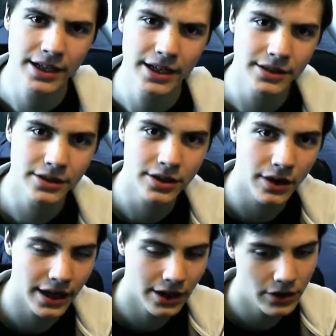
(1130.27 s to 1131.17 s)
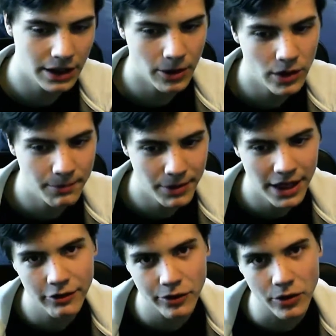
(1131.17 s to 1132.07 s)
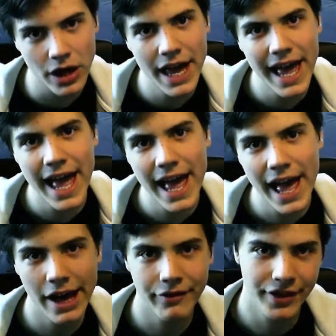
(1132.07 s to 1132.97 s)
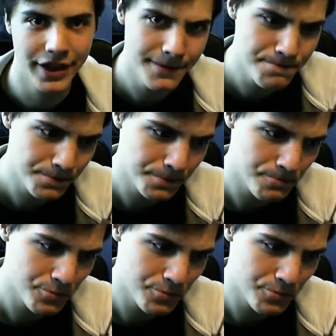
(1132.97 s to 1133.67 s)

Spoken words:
and so I could only be here for half a year,